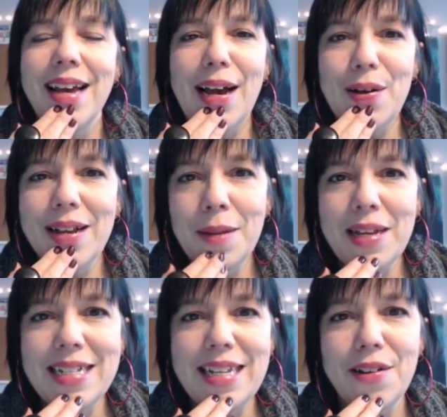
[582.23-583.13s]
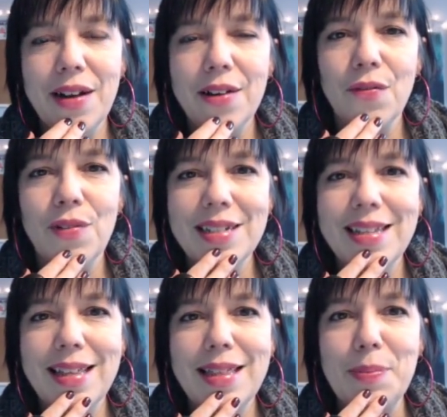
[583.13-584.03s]
how can I make dinner out of what's
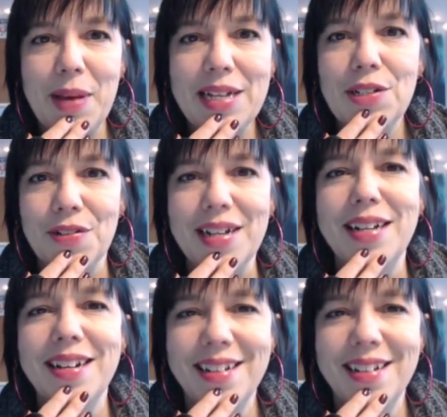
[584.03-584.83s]
in the pantry?